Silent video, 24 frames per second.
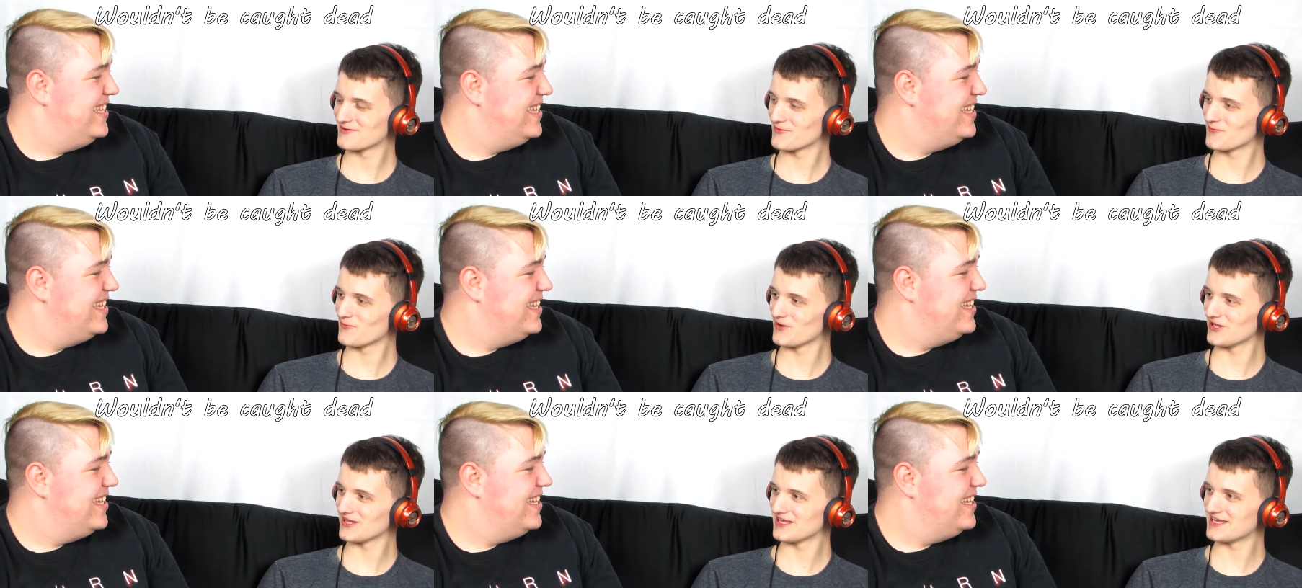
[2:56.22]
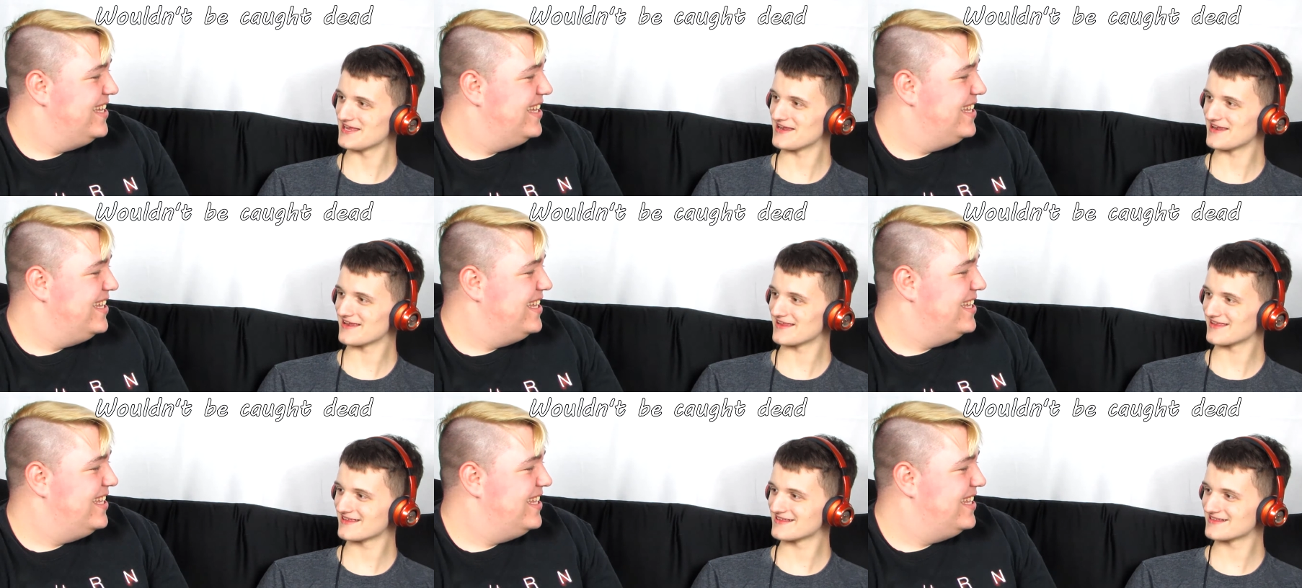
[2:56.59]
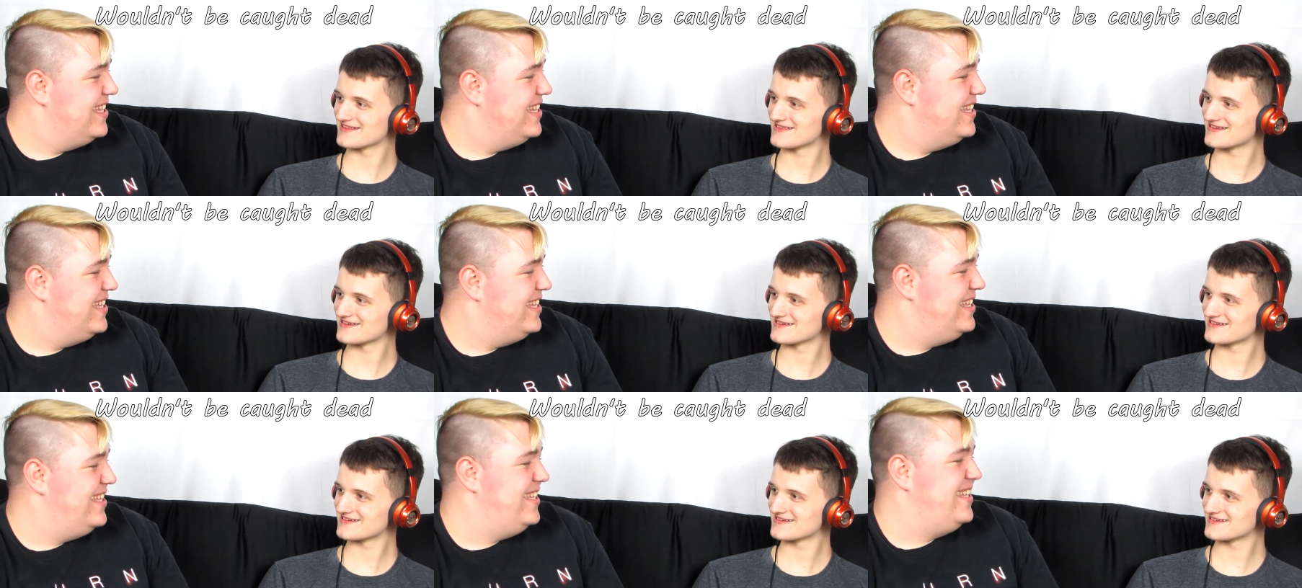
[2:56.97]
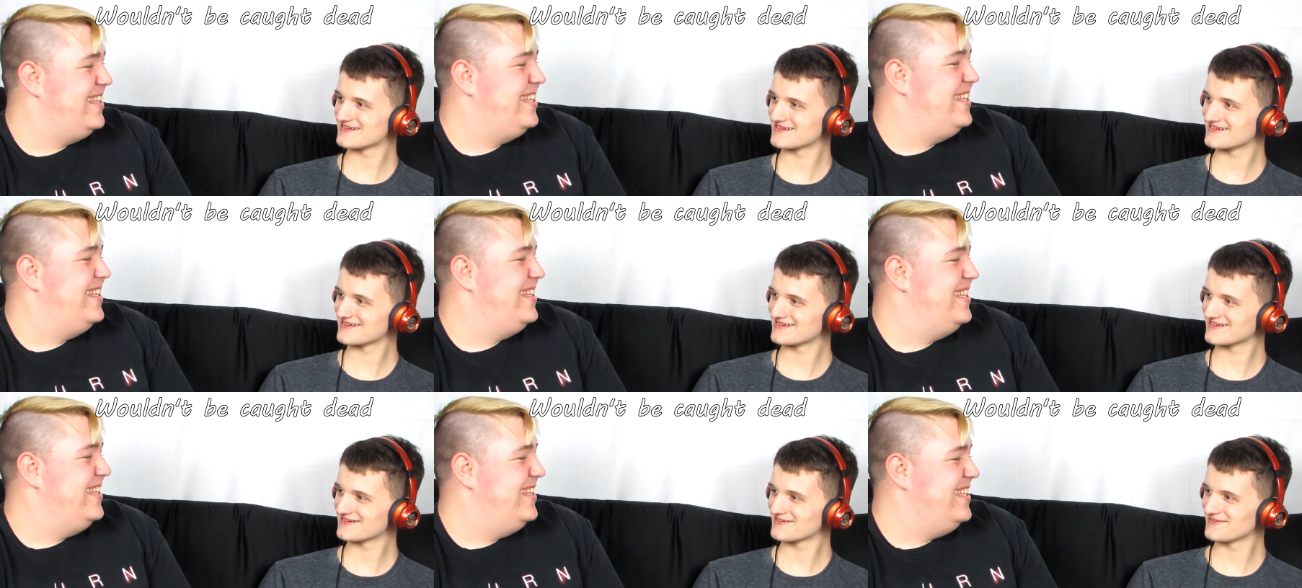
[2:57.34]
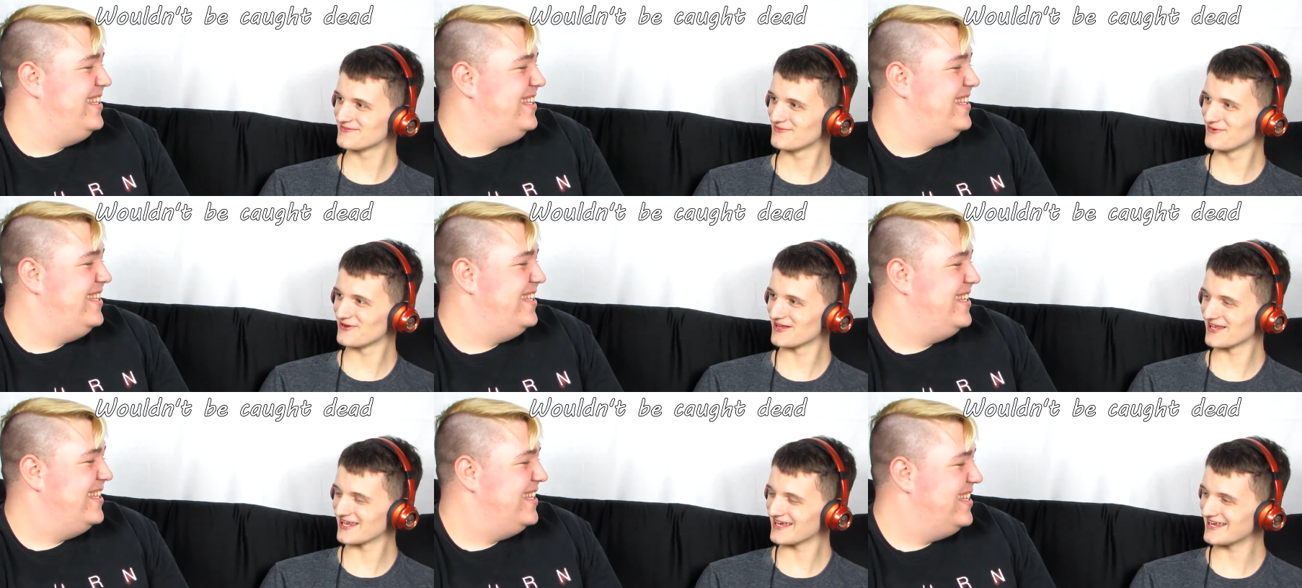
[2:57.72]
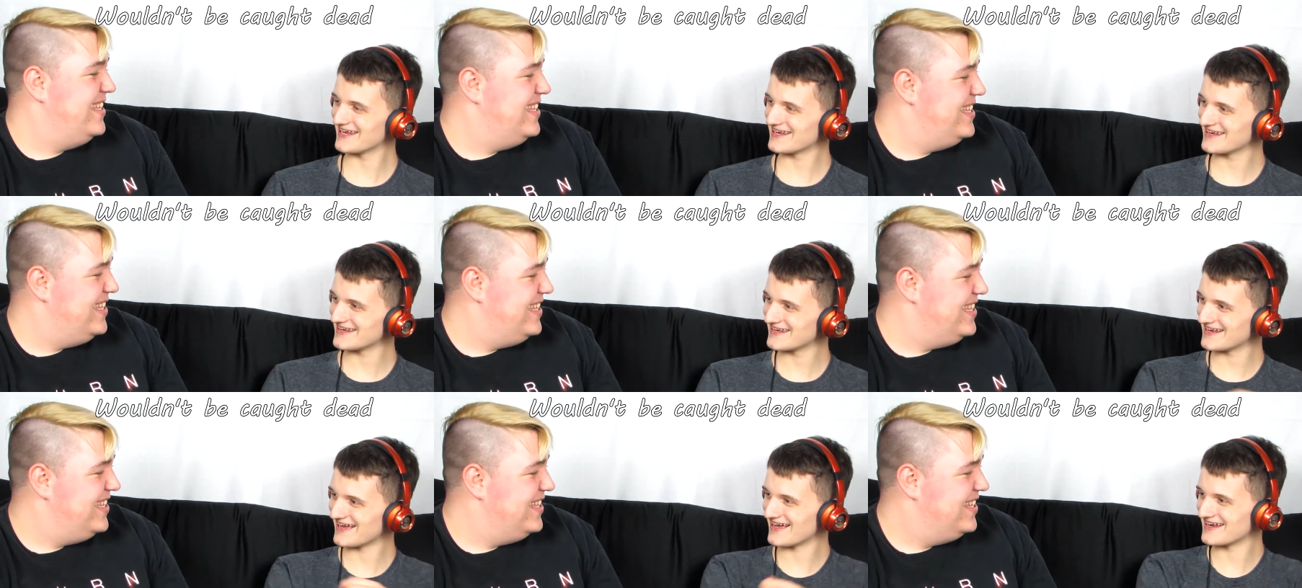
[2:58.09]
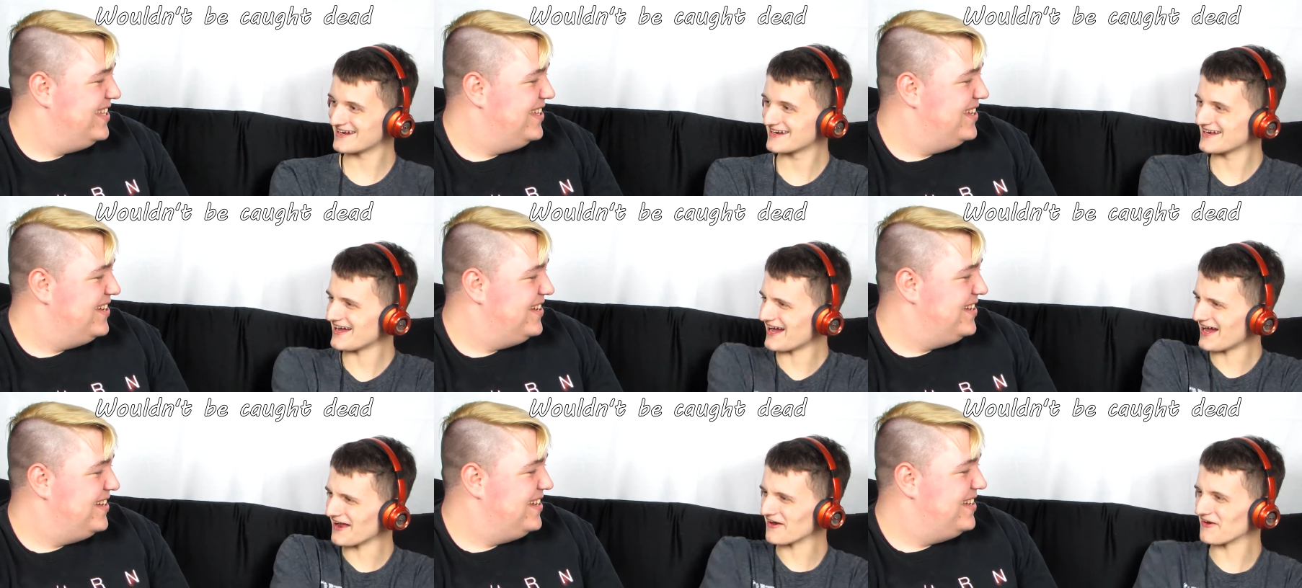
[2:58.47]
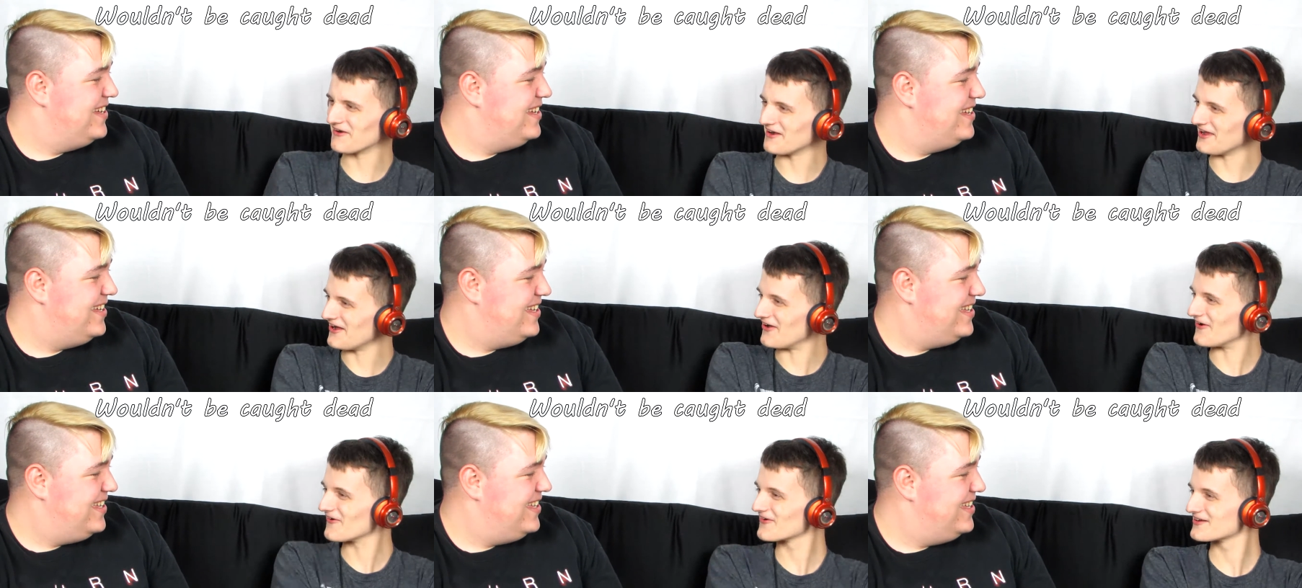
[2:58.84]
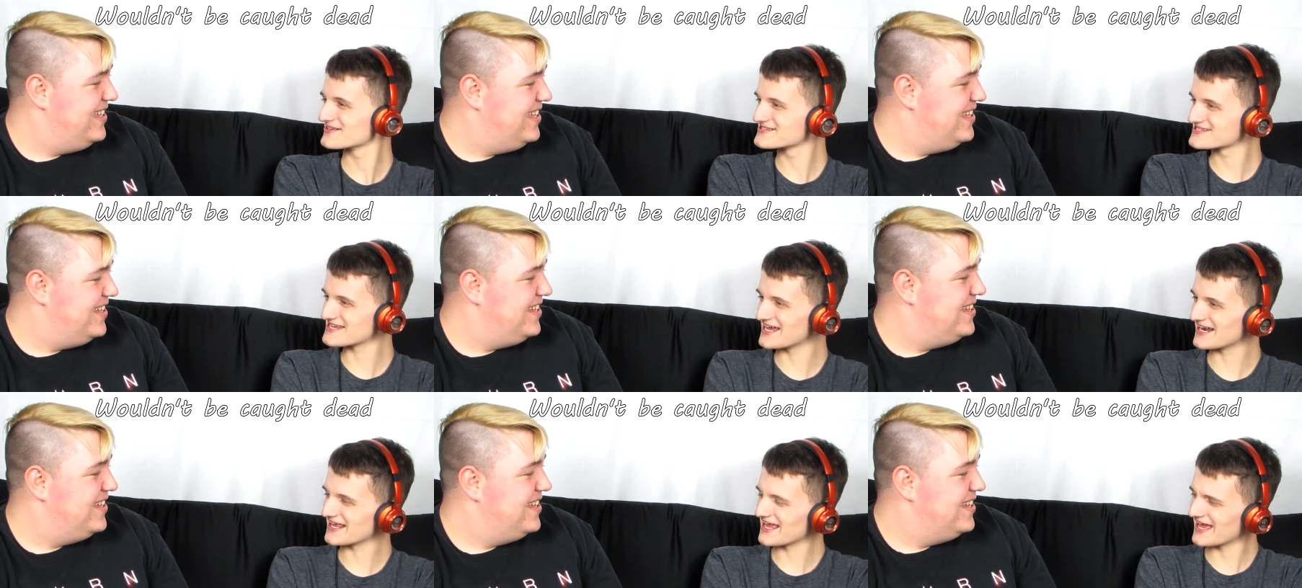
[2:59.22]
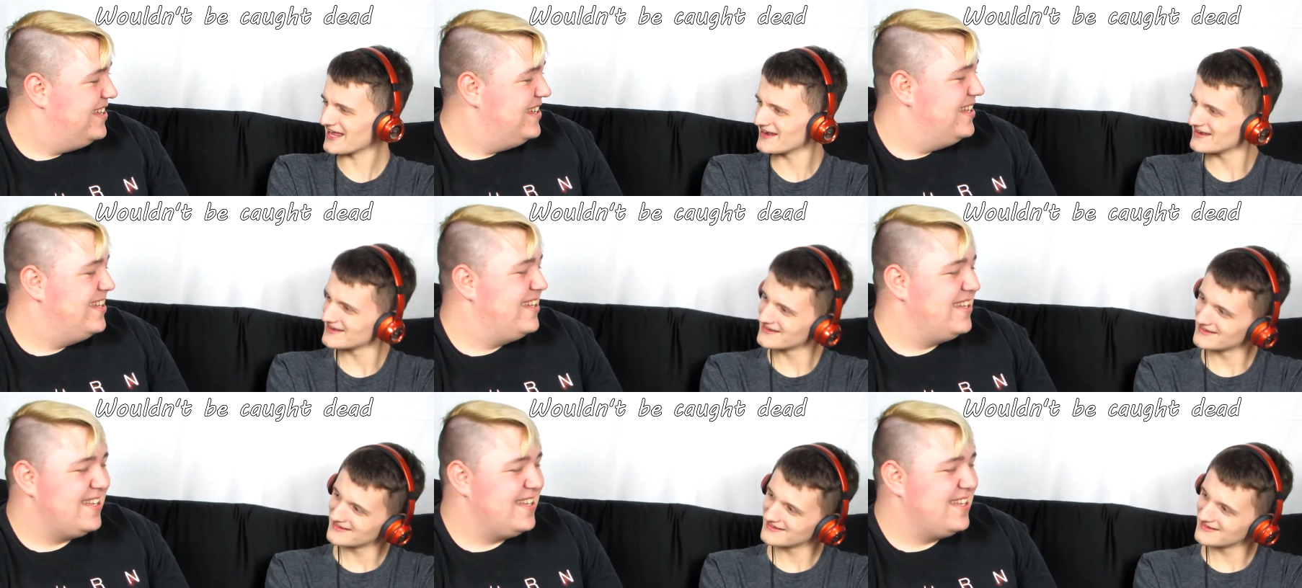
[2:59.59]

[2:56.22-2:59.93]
Speaker 1: Will it? Will it? I don't know. Say it again.